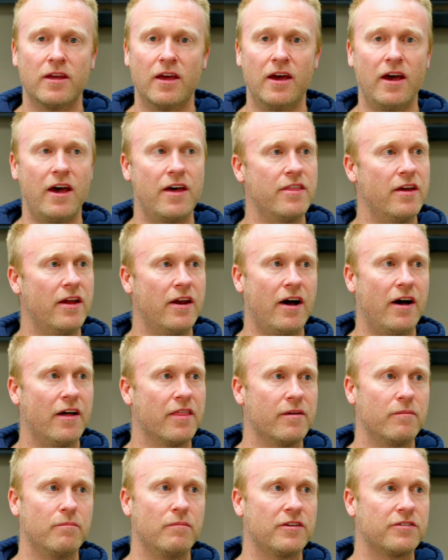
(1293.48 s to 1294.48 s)
then
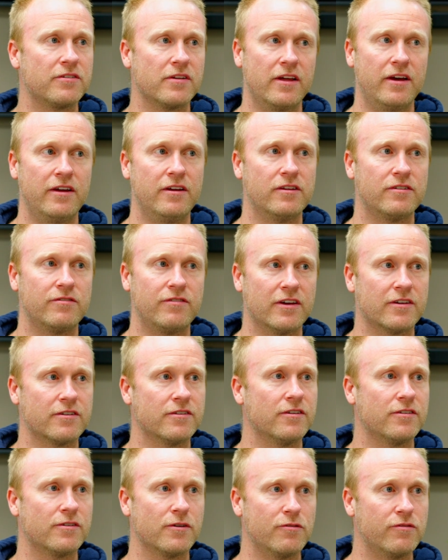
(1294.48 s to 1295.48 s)
other miscellaneous
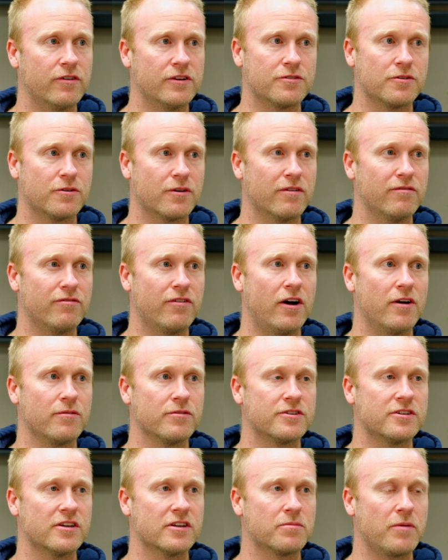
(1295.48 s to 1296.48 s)
fixtures. So if we're talking 5 or
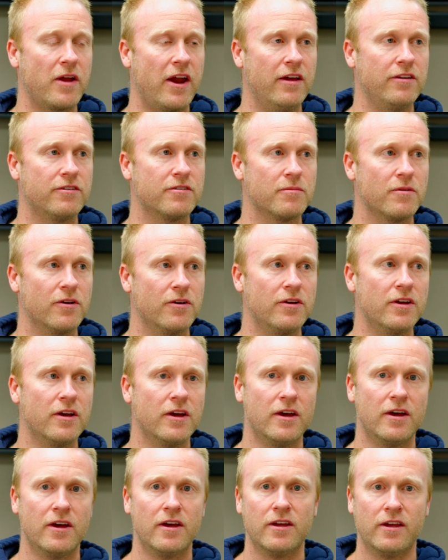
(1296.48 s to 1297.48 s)
6 bed HMO,
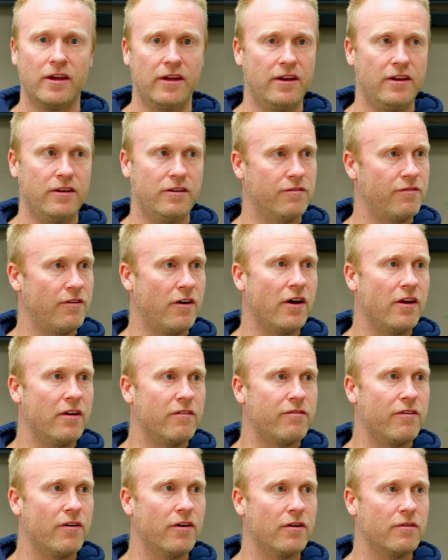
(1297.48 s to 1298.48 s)
you need your finer
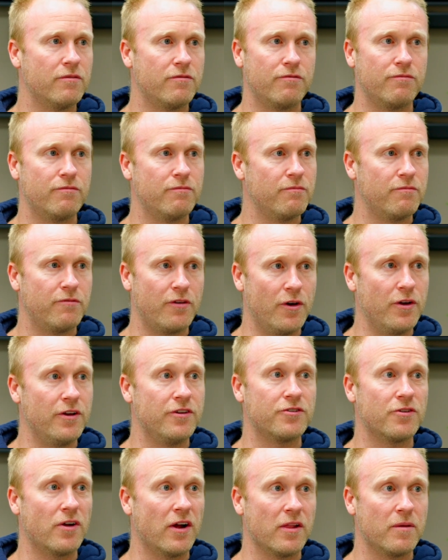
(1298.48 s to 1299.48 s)

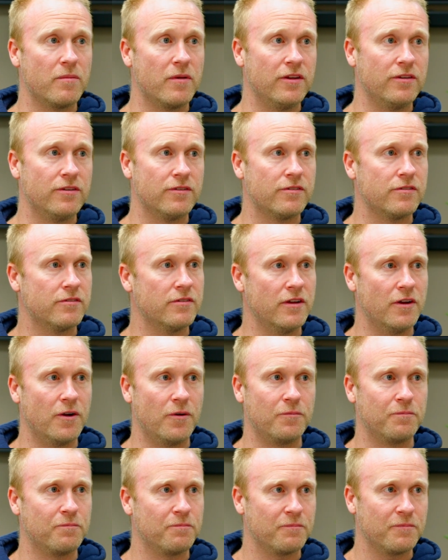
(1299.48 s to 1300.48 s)
furniture elements,
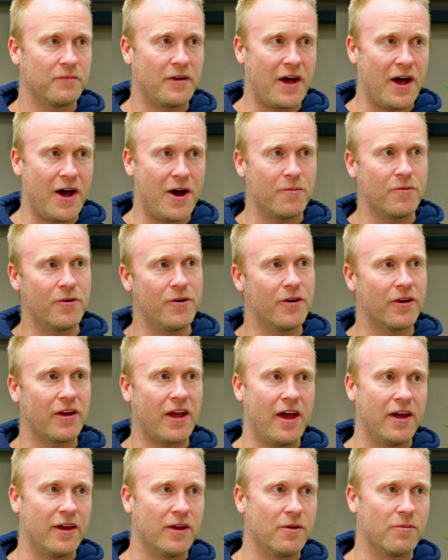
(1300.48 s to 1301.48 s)
artwork,
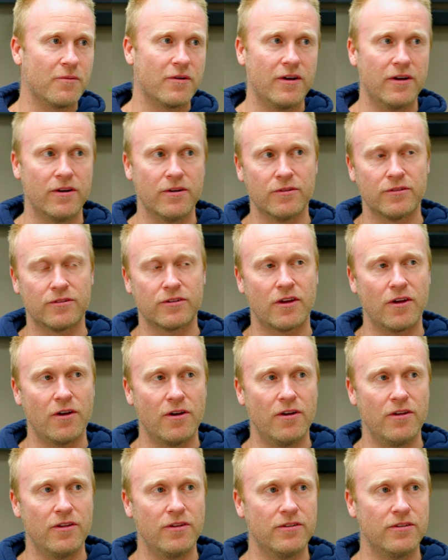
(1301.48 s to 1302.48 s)
hanging rails,
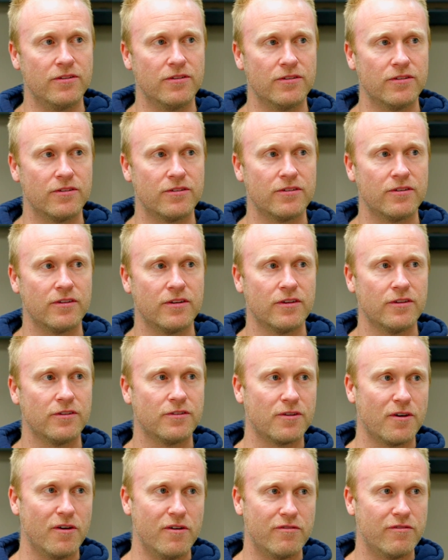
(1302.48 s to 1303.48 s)
curtains,
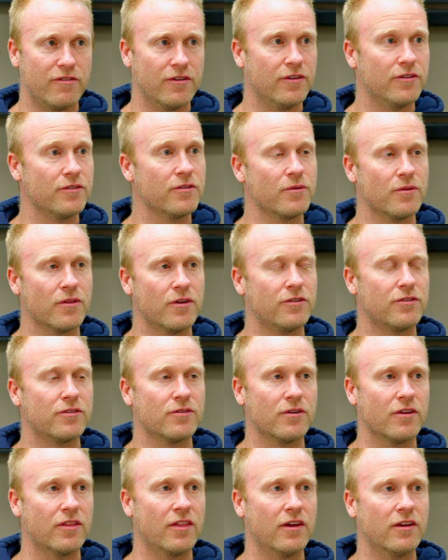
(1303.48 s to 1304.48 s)
sofas, all those
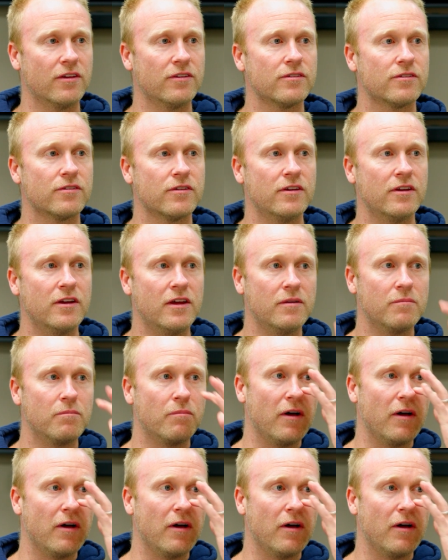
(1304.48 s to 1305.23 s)
sort of things. So you need